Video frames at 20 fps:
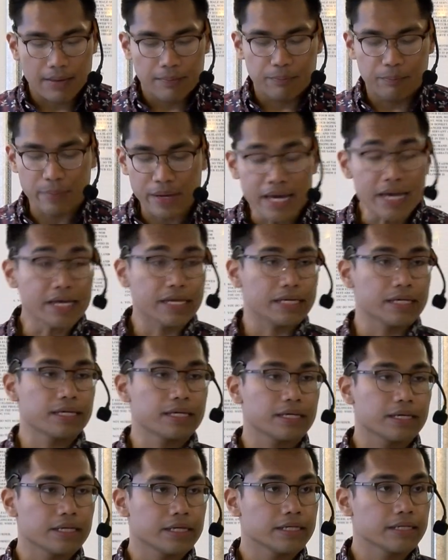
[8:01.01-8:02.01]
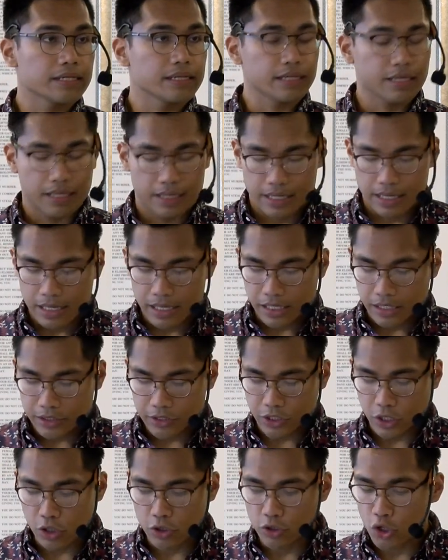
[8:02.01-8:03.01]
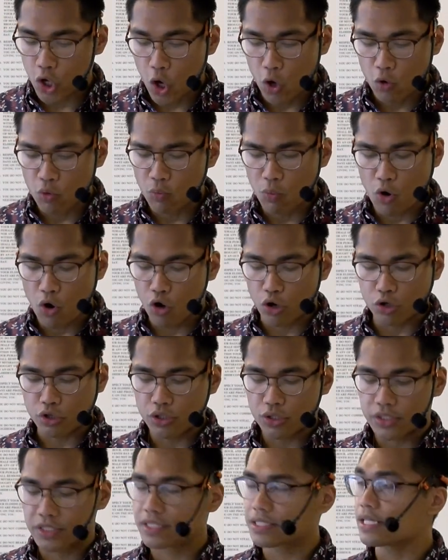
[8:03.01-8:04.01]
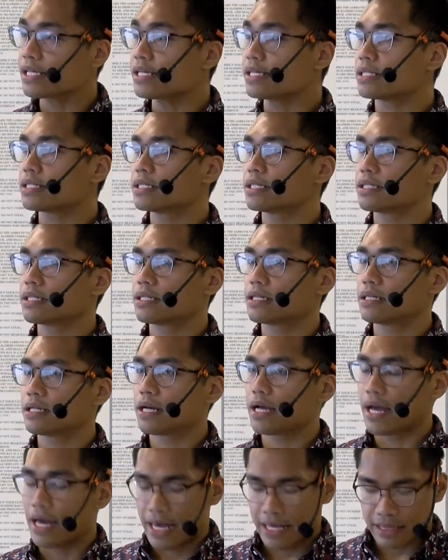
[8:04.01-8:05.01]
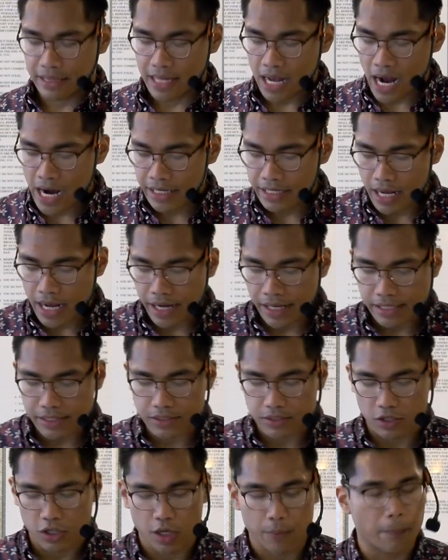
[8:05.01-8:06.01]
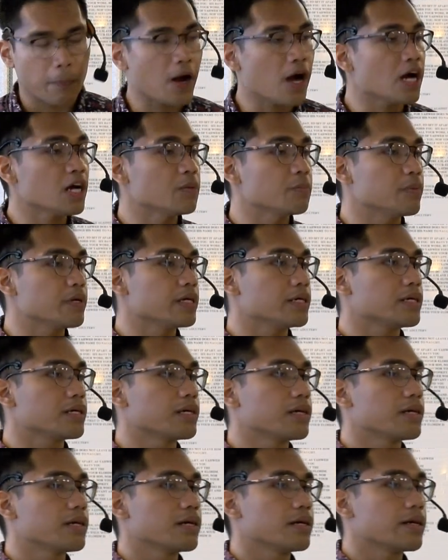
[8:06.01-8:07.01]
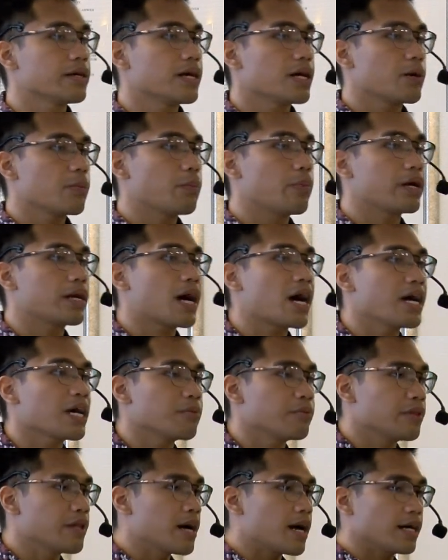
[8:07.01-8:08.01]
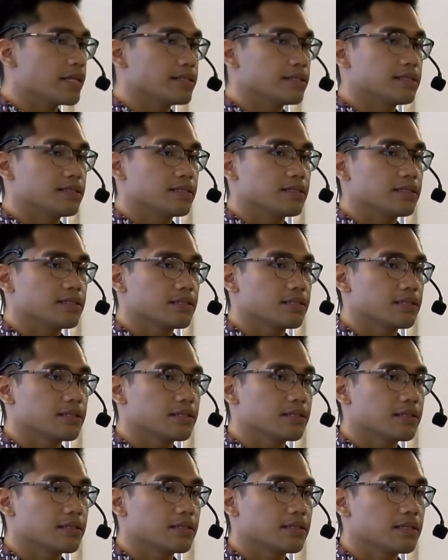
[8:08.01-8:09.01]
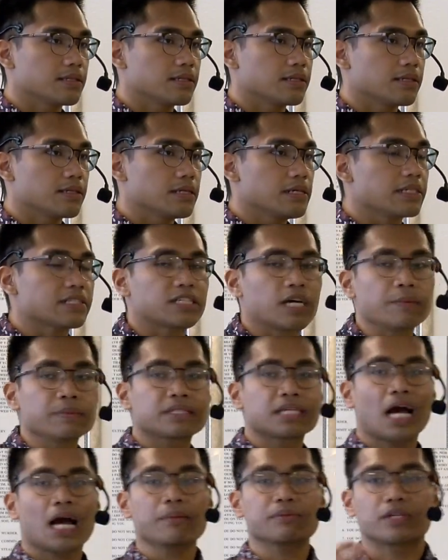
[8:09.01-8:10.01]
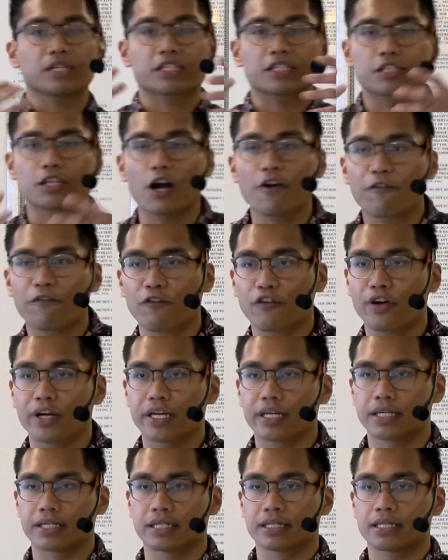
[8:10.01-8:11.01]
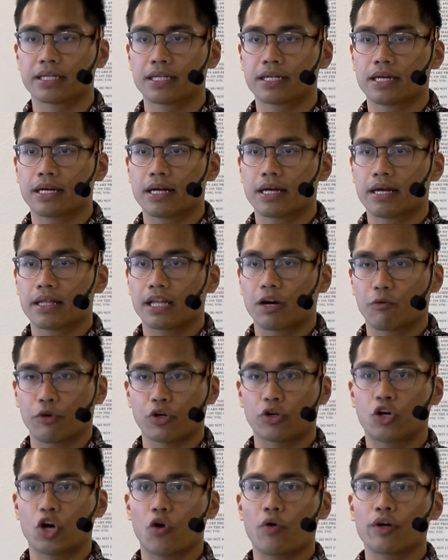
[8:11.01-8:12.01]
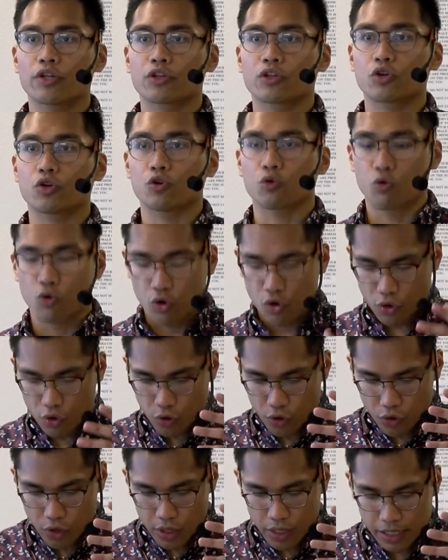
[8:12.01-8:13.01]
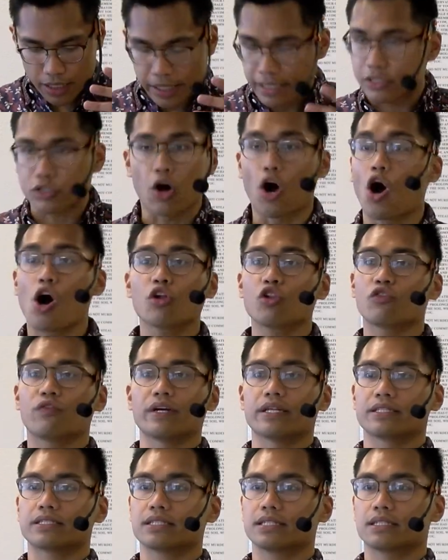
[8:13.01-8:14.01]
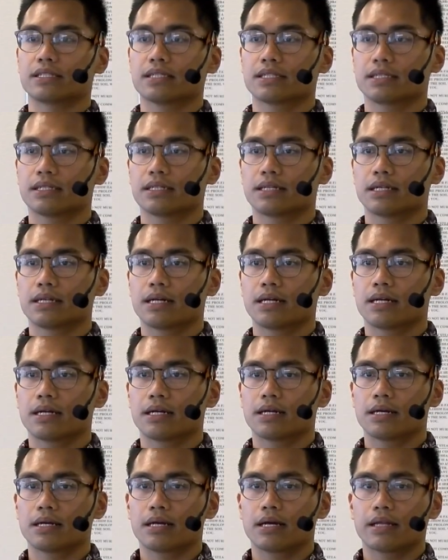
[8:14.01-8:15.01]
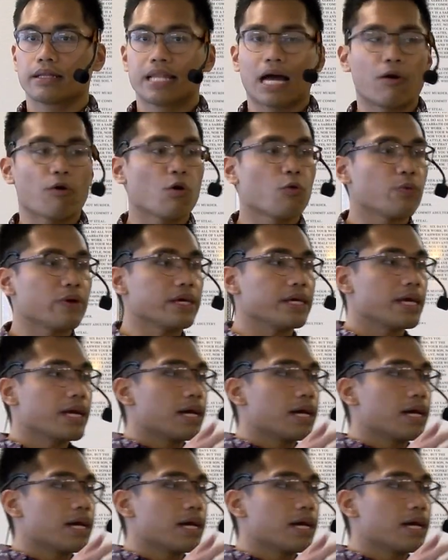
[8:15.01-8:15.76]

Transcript: me shall no more see. And thine eyes are upon me, but I am not. Sometimes the suffering that we're going through is all of it. That when we